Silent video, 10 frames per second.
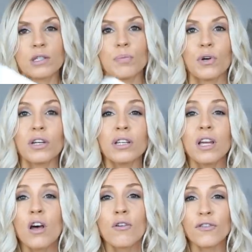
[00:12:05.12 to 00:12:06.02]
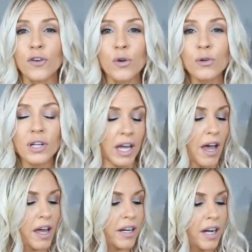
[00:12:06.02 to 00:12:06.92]
to put food
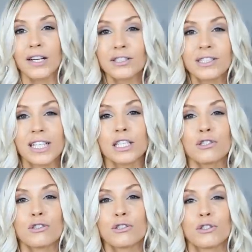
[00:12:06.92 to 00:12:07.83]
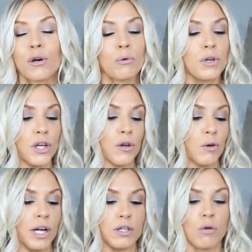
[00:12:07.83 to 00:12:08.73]
in? I just think it's so cute.
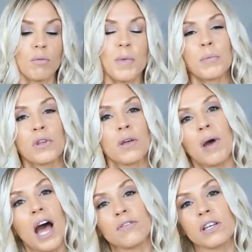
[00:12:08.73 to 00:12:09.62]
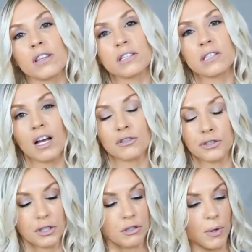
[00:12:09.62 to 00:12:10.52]
I don't remember them having this last
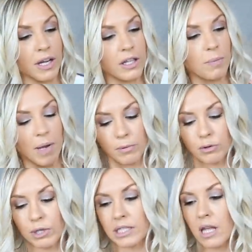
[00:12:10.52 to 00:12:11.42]
year. So I got the paper trays